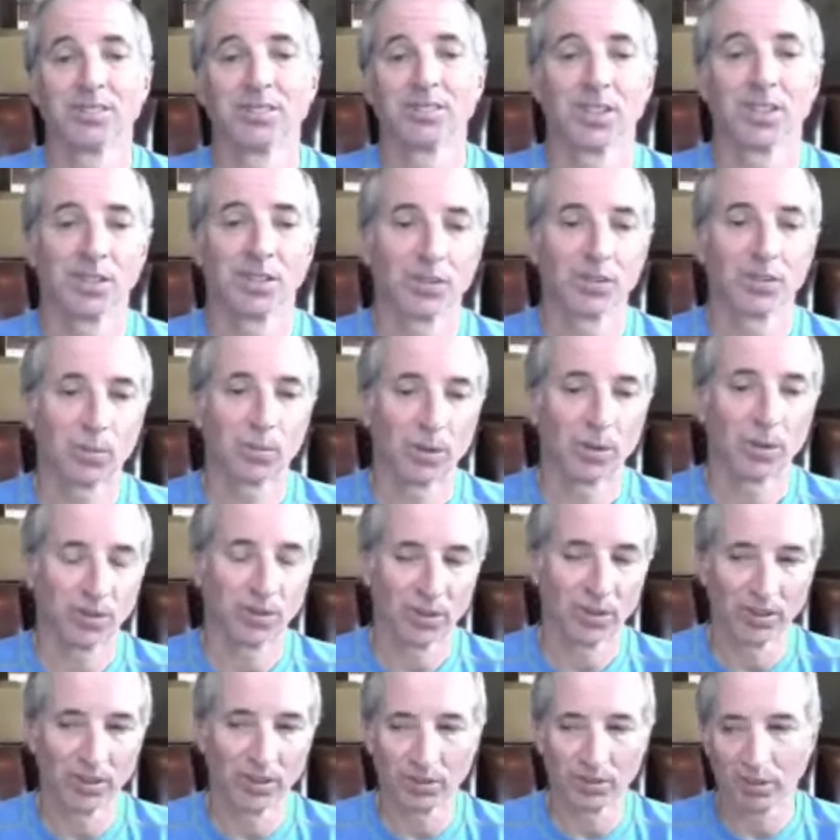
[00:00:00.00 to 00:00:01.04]
that this
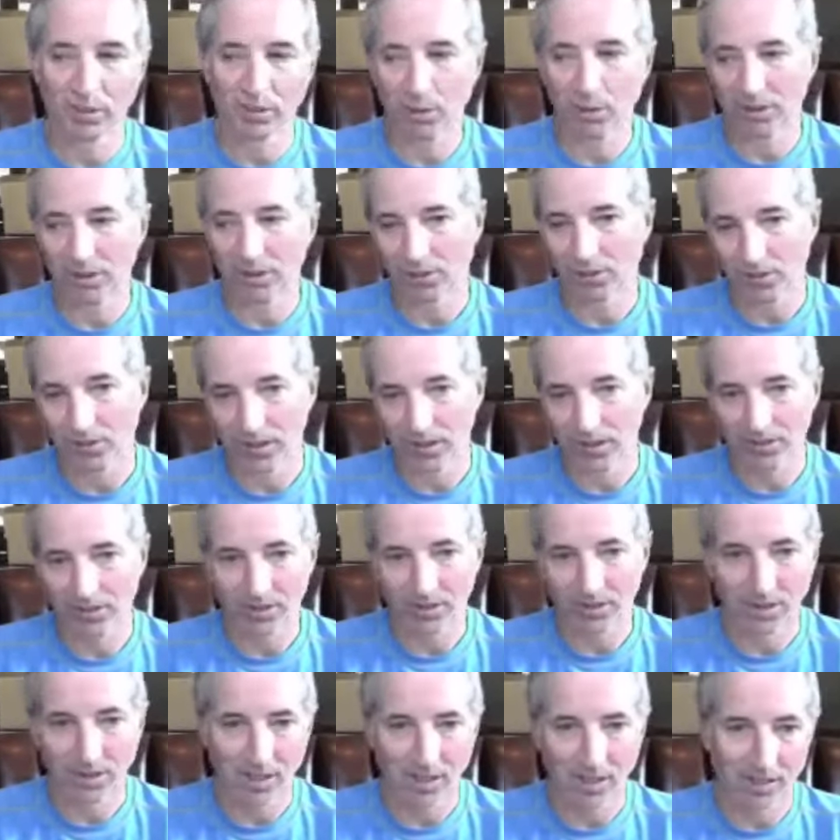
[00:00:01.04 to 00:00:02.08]
person is too much of this
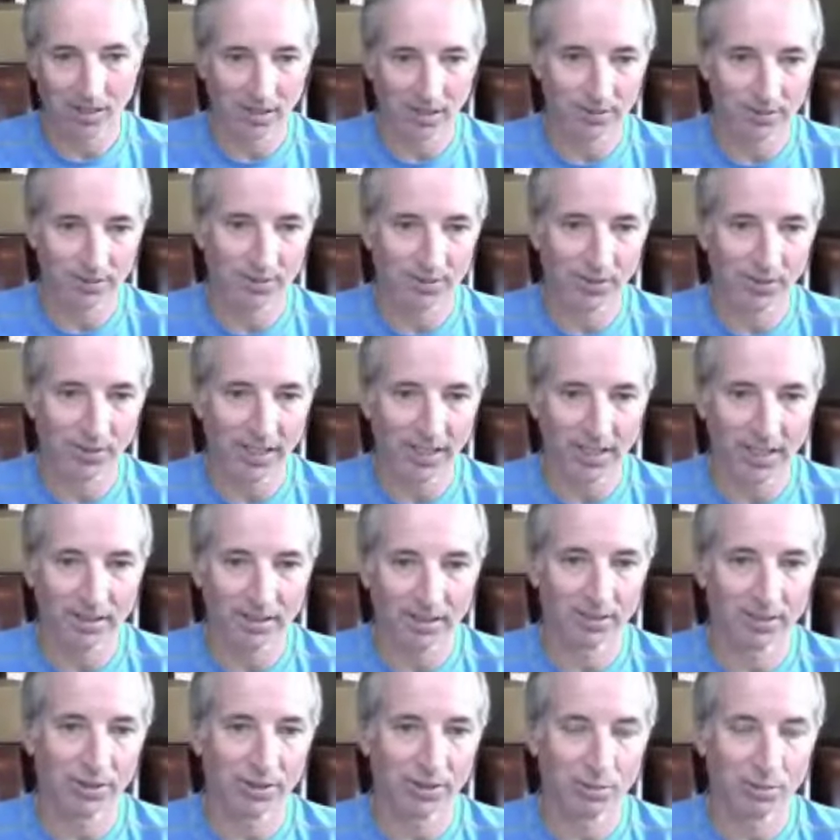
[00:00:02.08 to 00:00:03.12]
or not enough of that
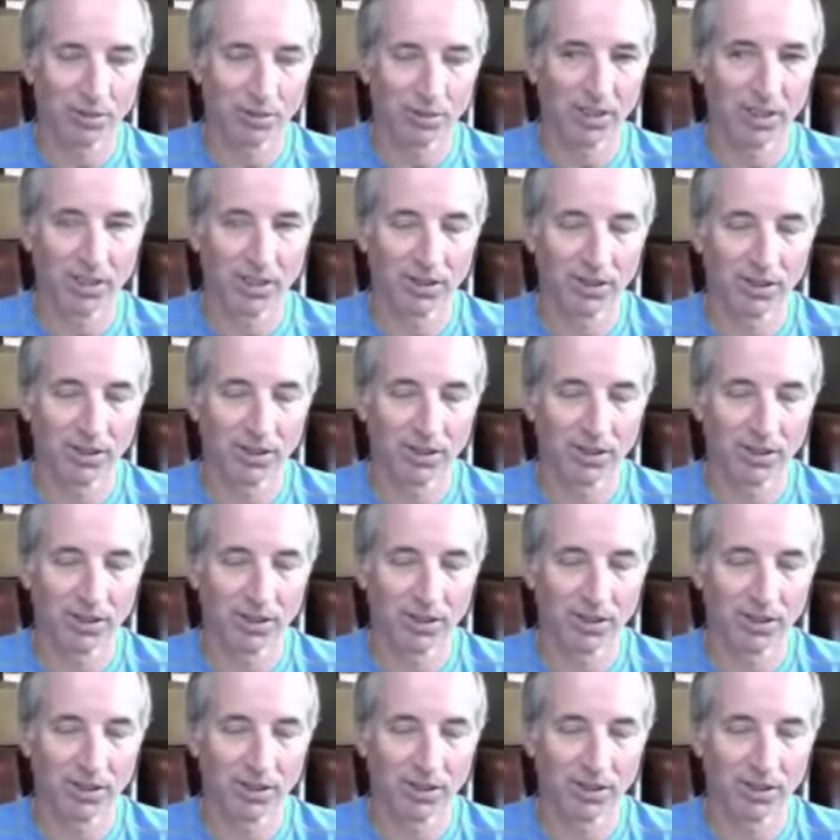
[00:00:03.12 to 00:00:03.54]
or something?